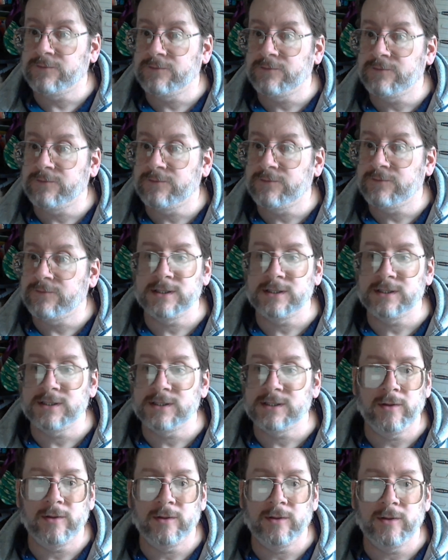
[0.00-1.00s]
forces
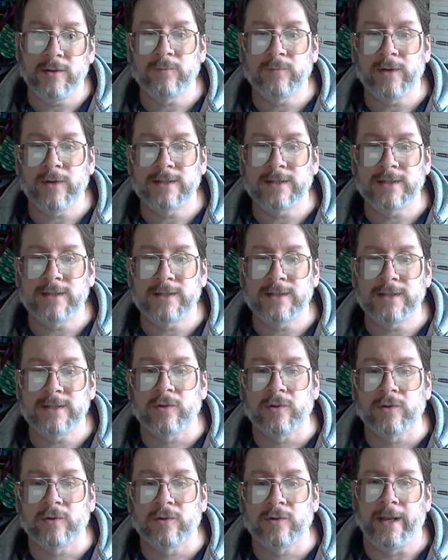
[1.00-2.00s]
fueling his presidential
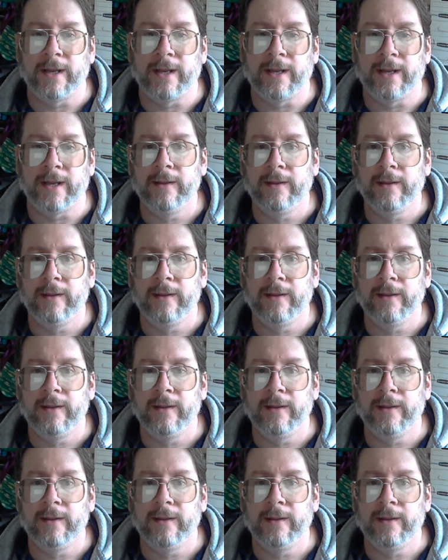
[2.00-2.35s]
bid.